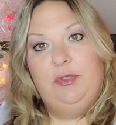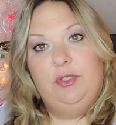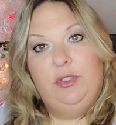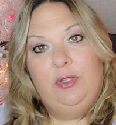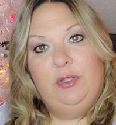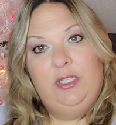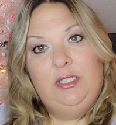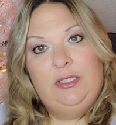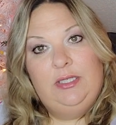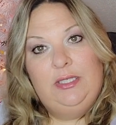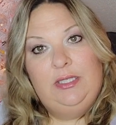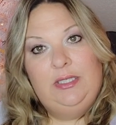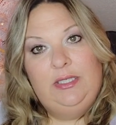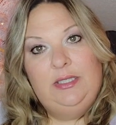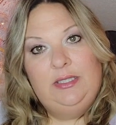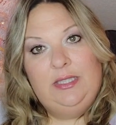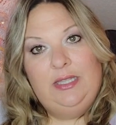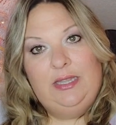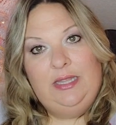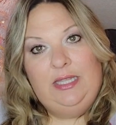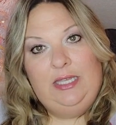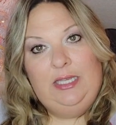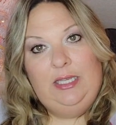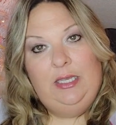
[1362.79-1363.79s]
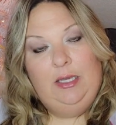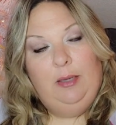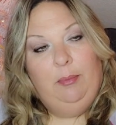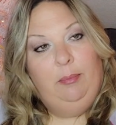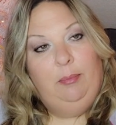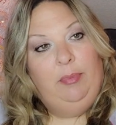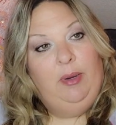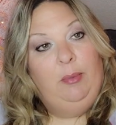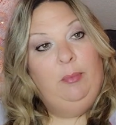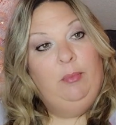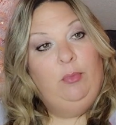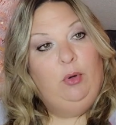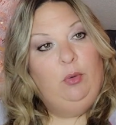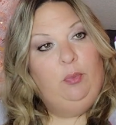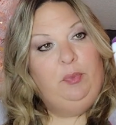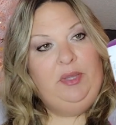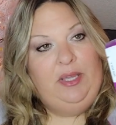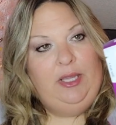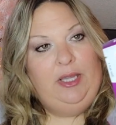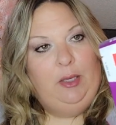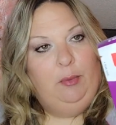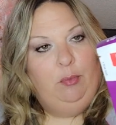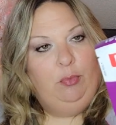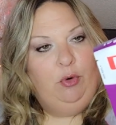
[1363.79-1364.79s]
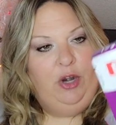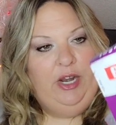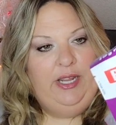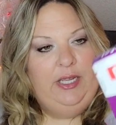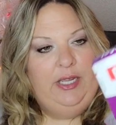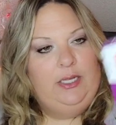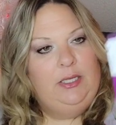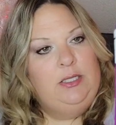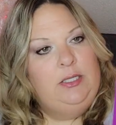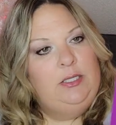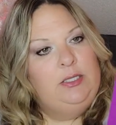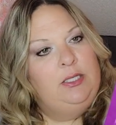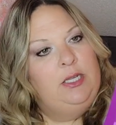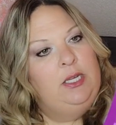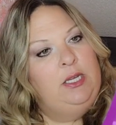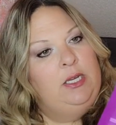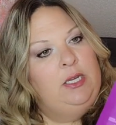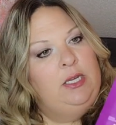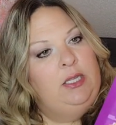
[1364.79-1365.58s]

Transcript: So this is the Bumblebee brand.